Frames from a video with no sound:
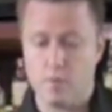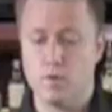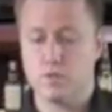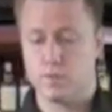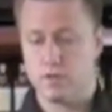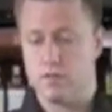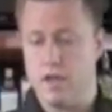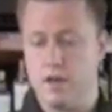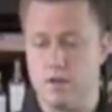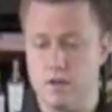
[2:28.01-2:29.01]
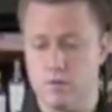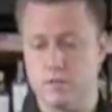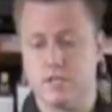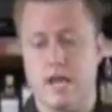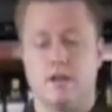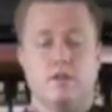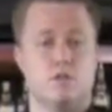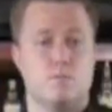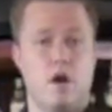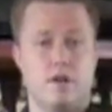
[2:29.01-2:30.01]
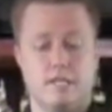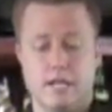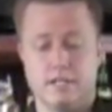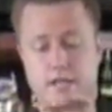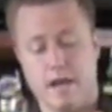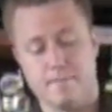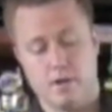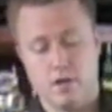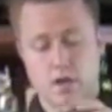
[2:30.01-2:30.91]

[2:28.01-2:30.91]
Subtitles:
Once we do that, we stack a little smaller tin on top.